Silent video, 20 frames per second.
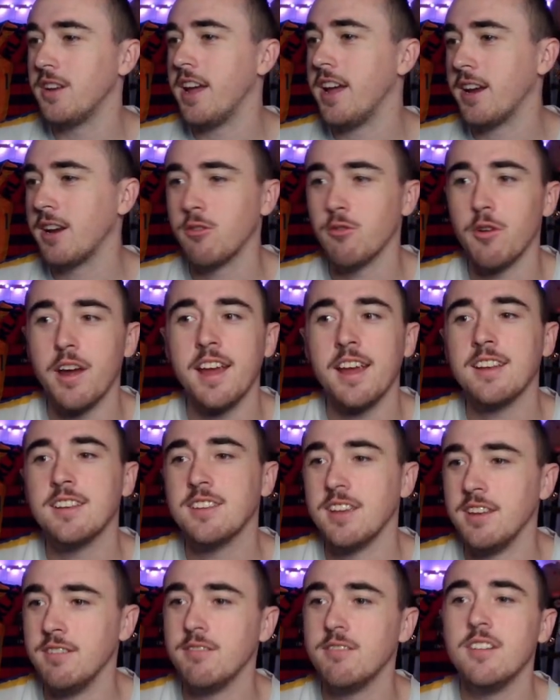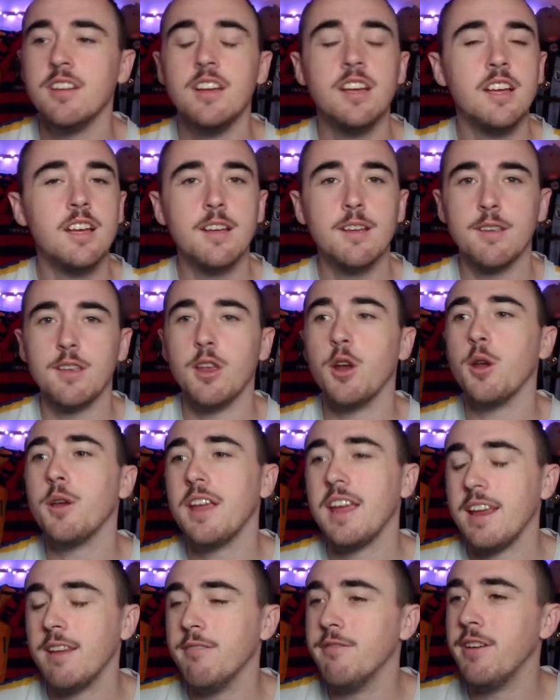grant and
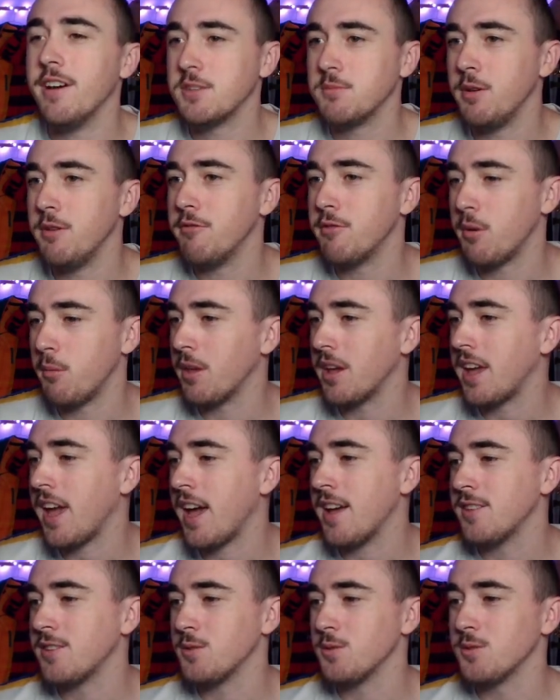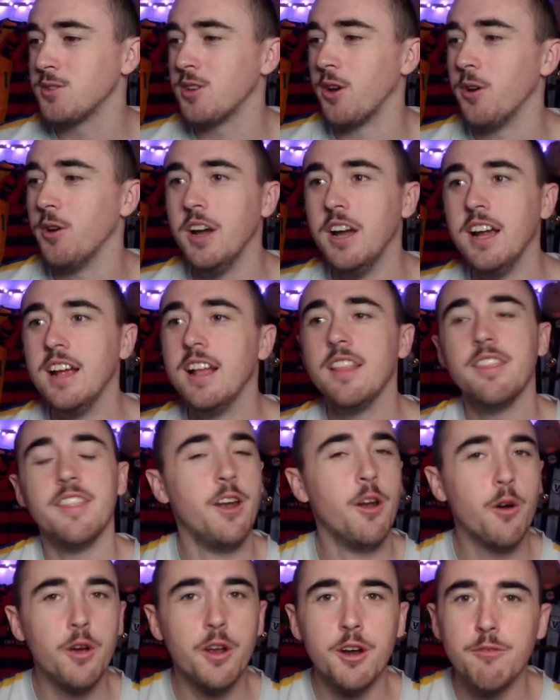investment from the council. So they're
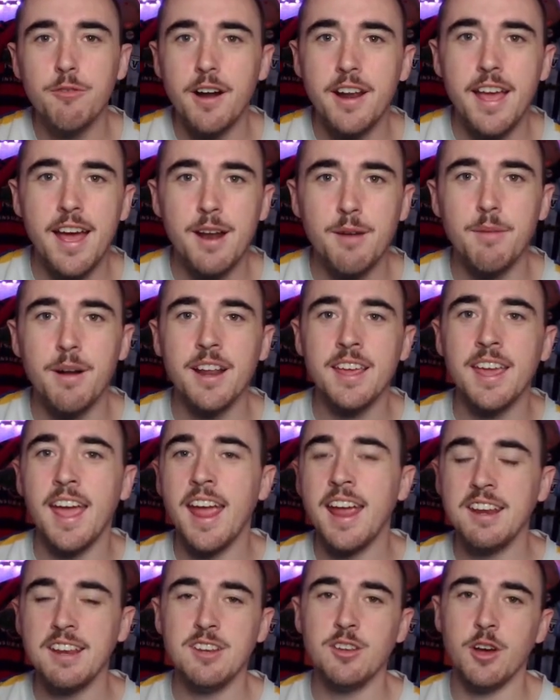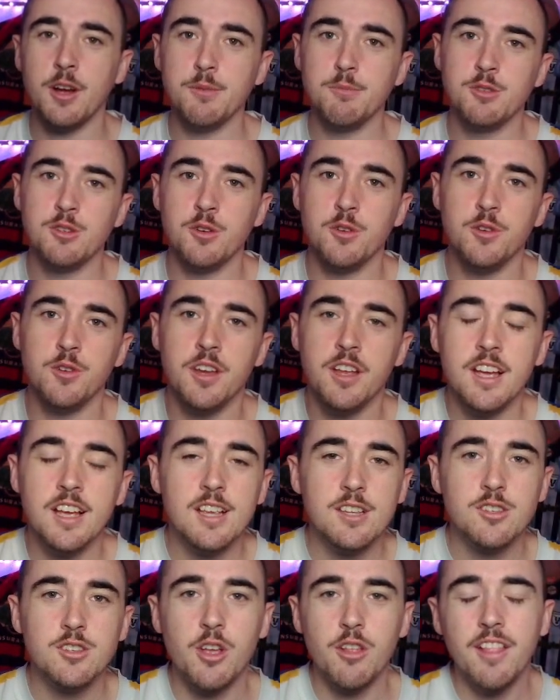not going to run out of money anytime soon.
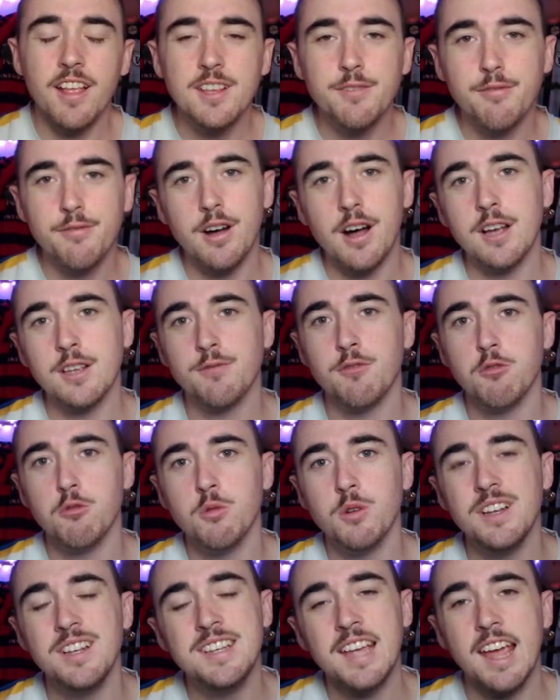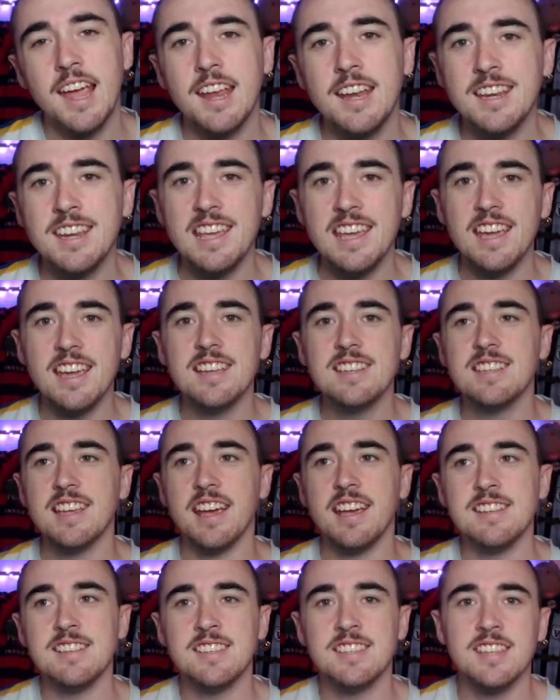So let's fast forward 10 years
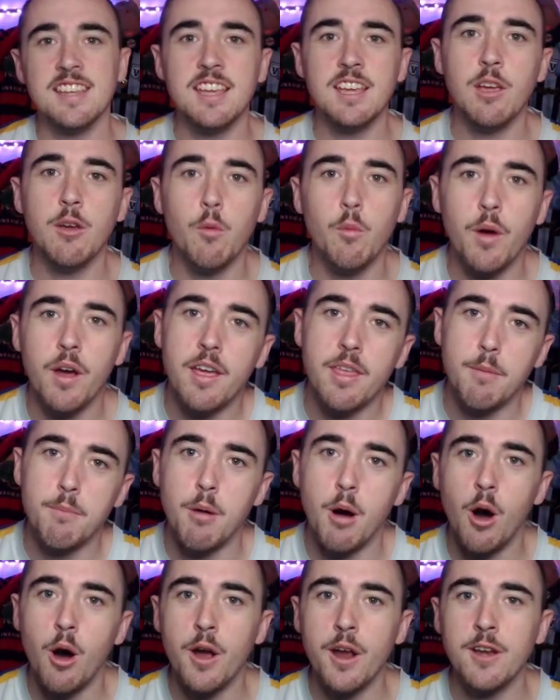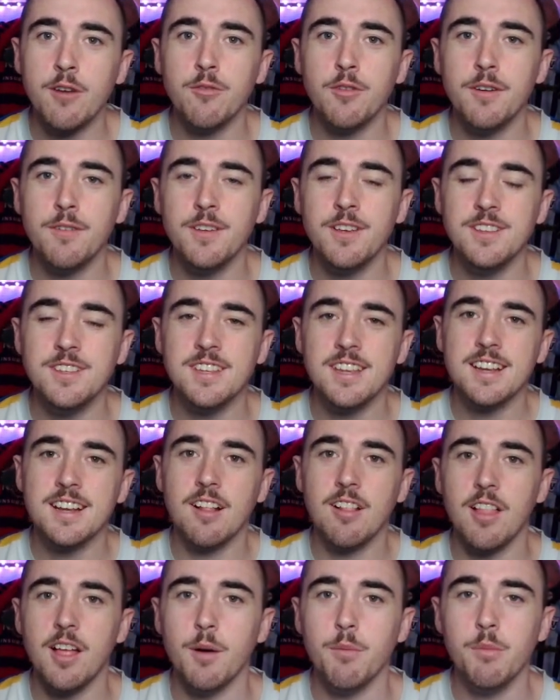and see where the Pine Rivers
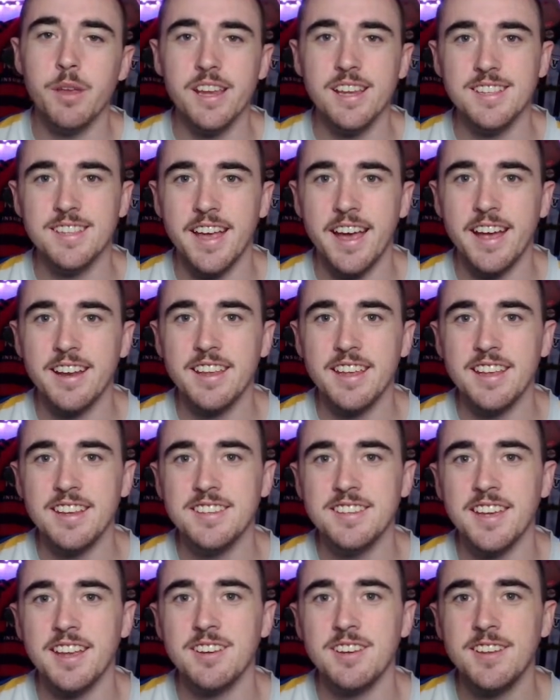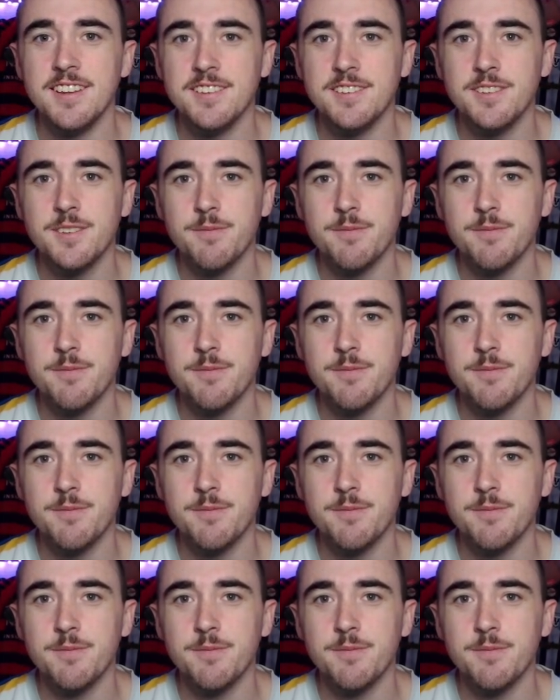Club is at in 10 years.